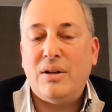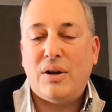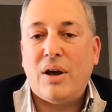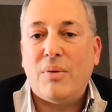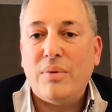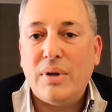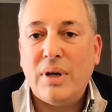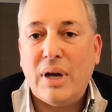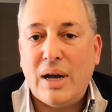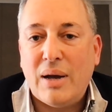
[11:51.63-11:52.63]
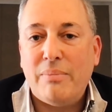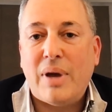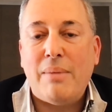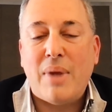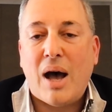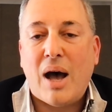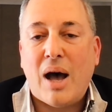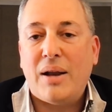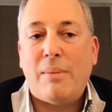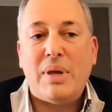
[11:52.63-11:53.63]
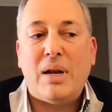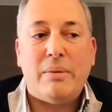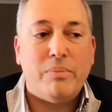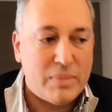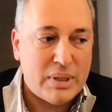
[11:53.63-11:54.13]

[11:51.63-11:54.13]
You know, um, I'm not. I'm in a.